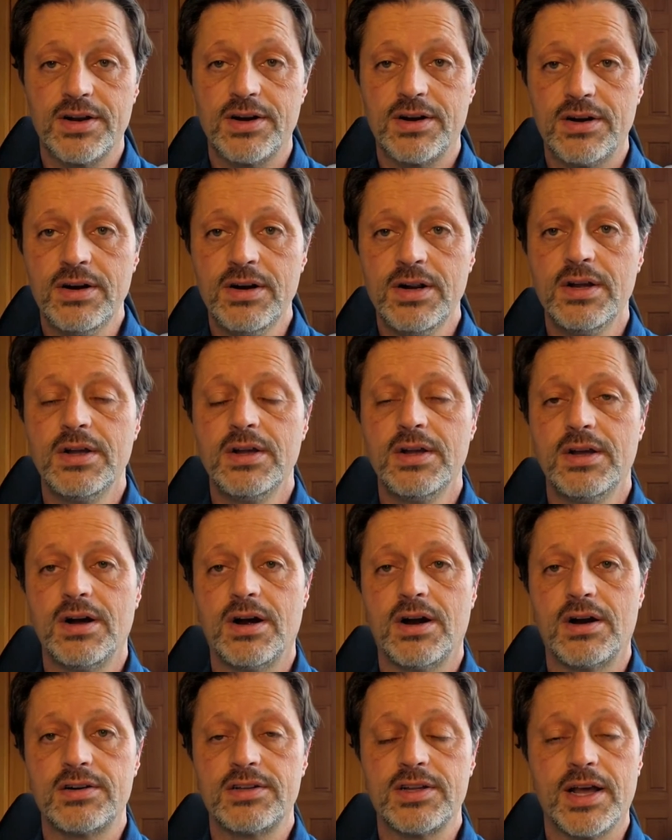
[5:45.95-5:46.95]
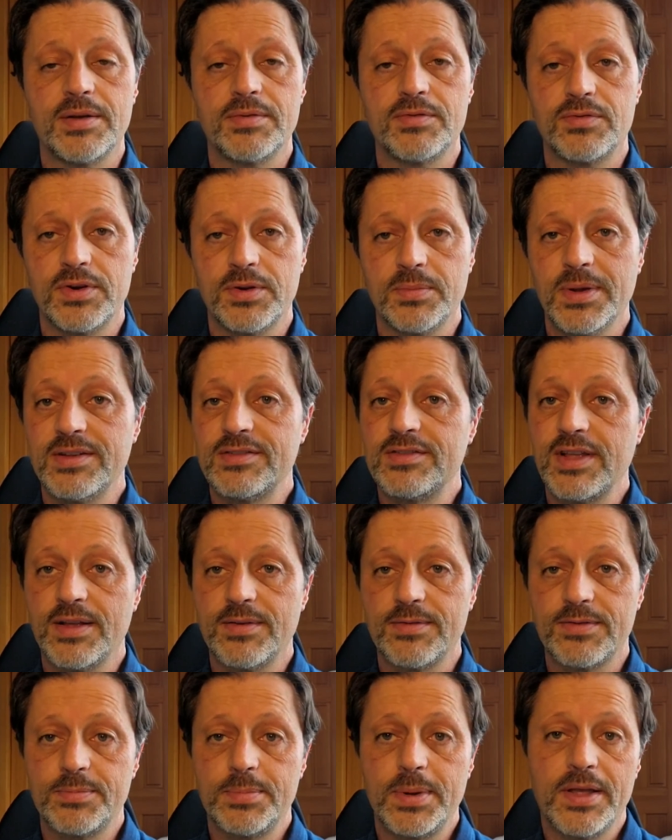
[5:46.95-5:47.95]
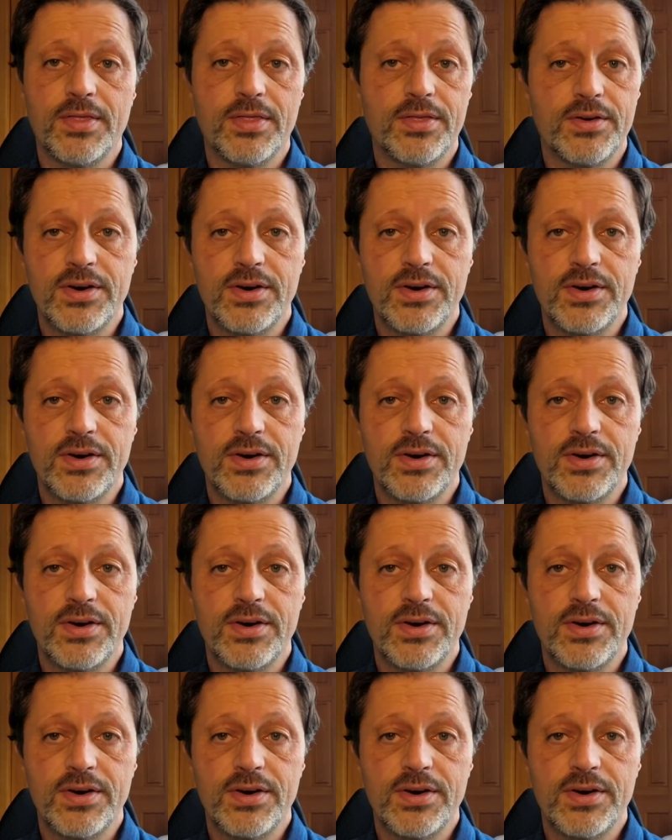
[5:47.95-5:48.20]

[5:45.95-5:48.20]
There are times where you may spend